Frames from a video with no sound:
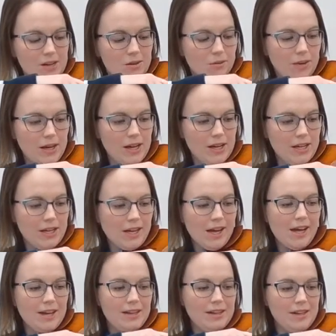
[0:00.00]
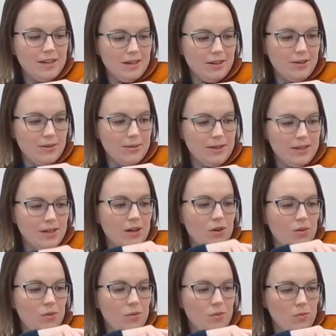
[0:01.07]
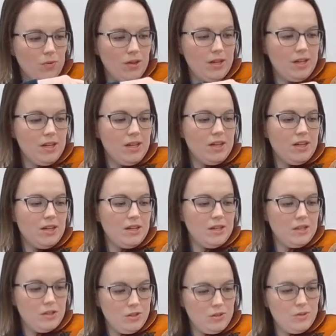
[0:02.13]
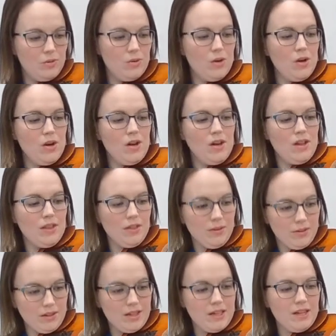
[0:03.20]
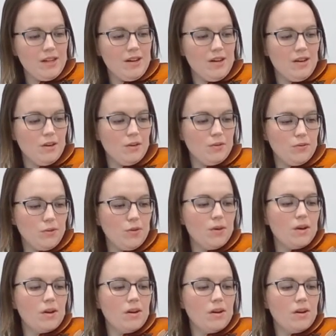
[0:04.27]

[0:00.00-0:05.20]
Ready, and here we go. 1, 2, 3, 4.